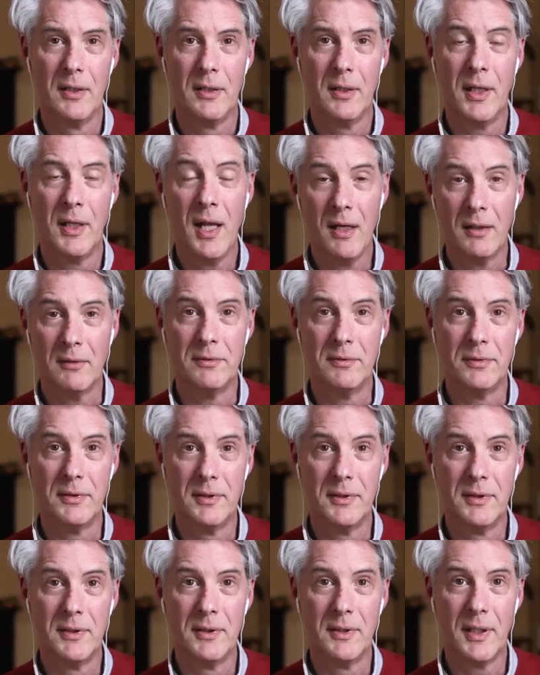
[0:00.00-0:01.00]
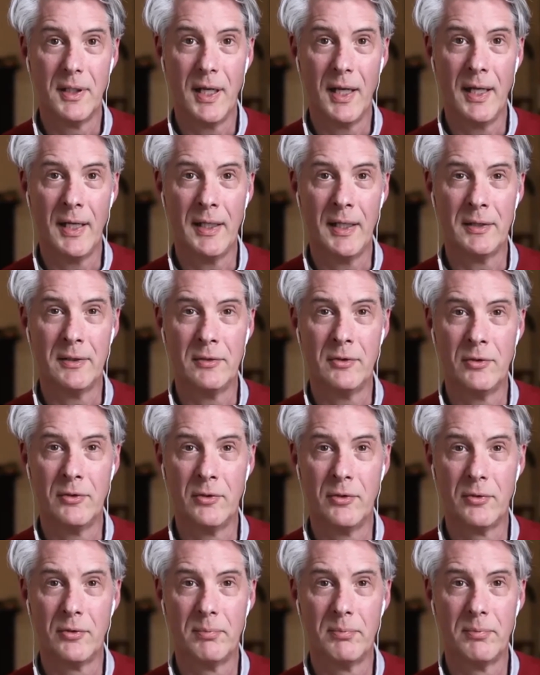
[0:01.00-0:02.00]
love
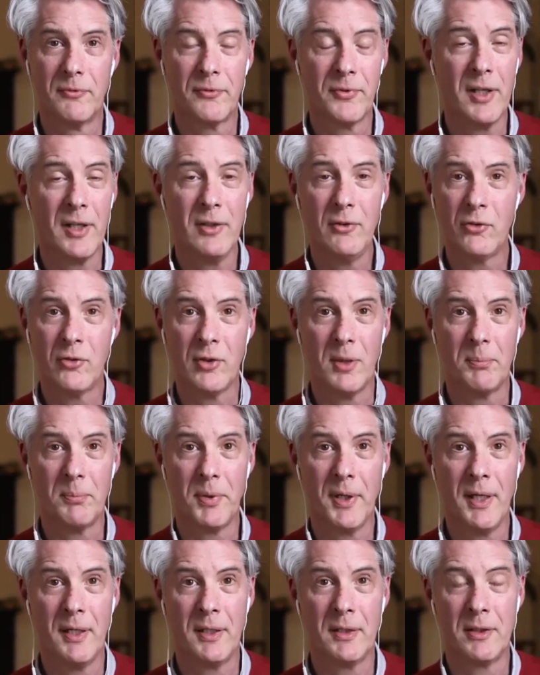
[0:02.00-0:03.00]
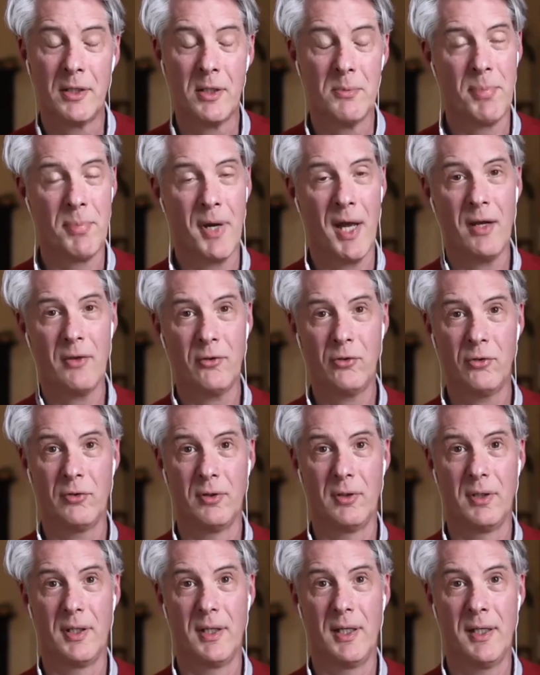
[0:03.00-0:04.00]
and friendship and
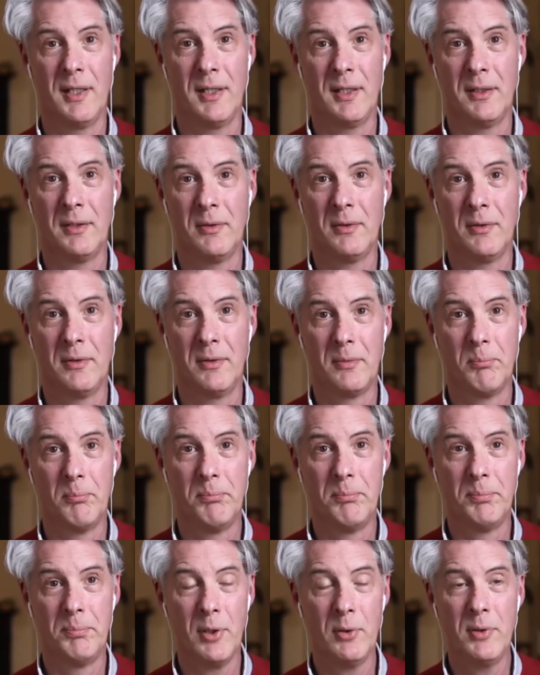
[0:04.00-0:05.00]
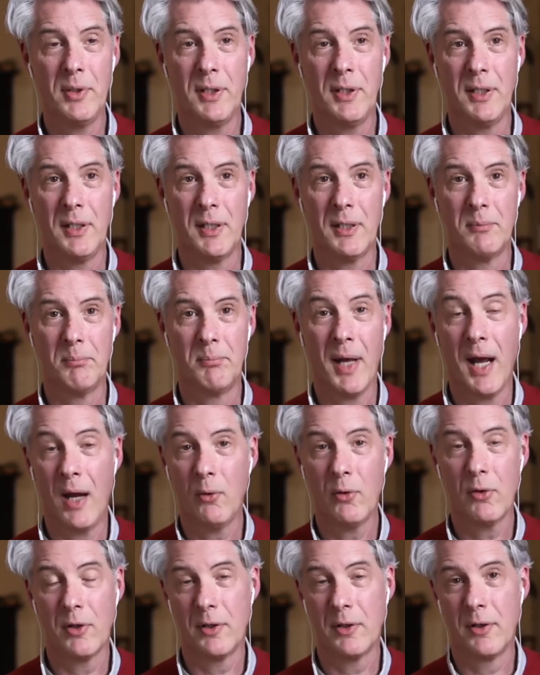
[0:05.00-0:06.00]
compassion and beauty and
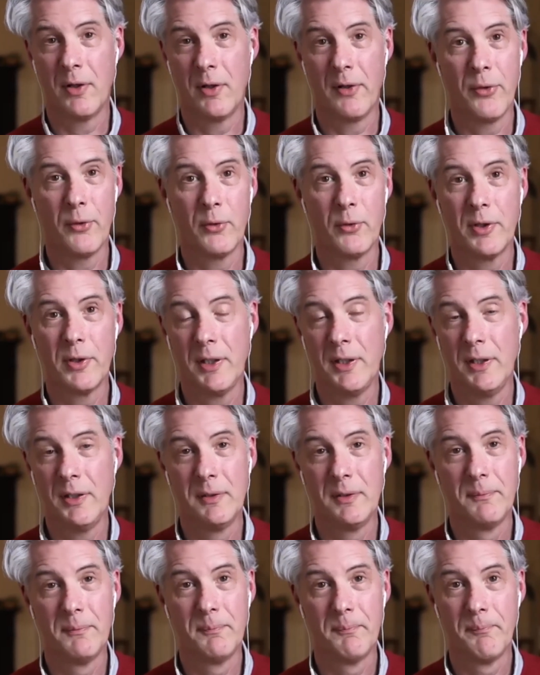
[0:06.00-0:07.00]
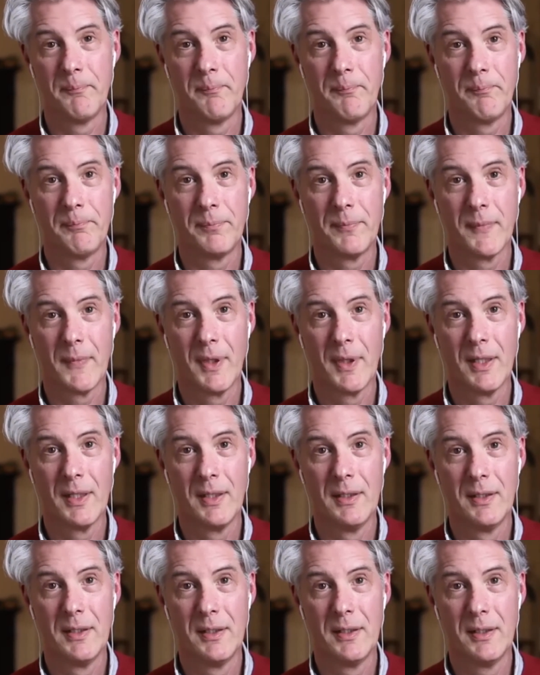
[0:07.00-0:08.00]
power and authority.
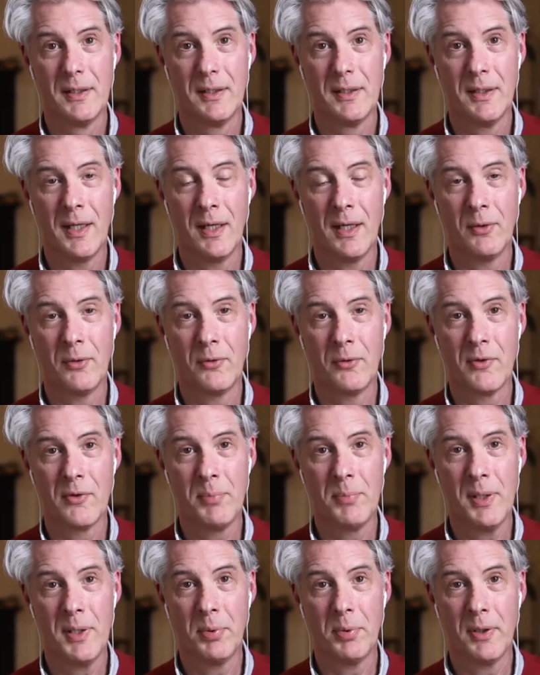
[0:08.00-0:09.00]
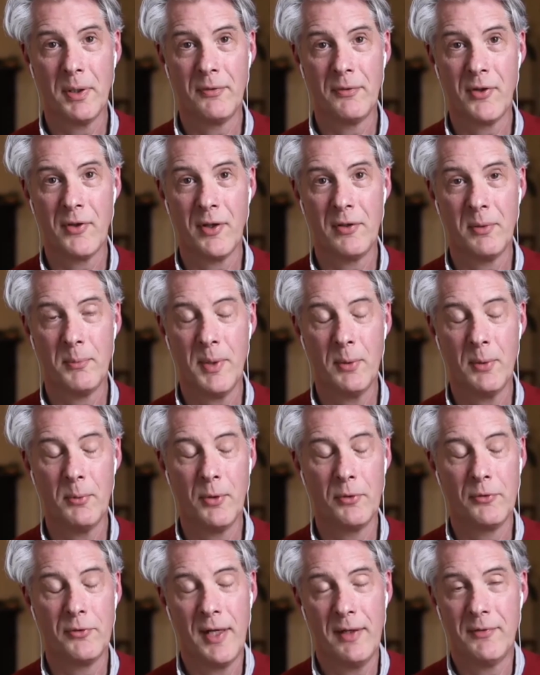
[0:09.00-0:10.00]
Now, some people have said to me,
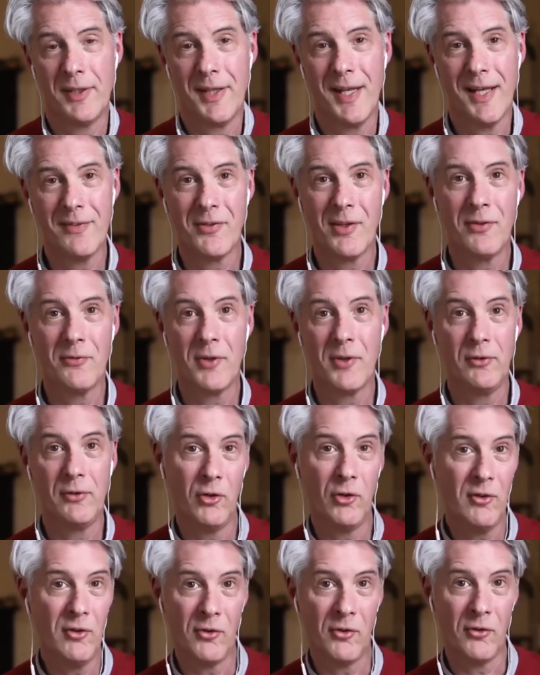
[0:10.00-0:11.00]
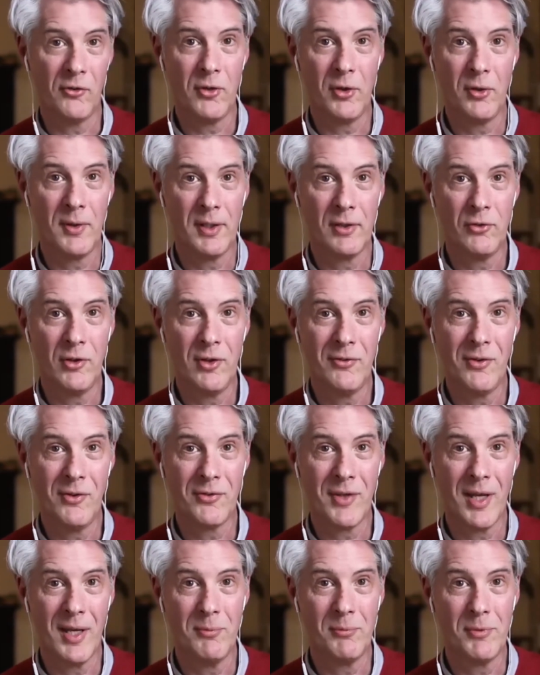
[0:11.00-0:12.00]
well, David, that sounds like Jesus. Do you think
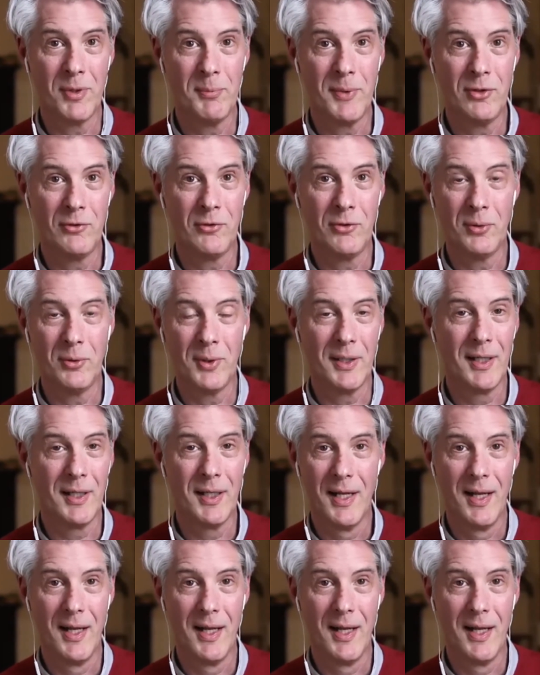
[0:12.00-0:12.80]
Jesus came to meet you? And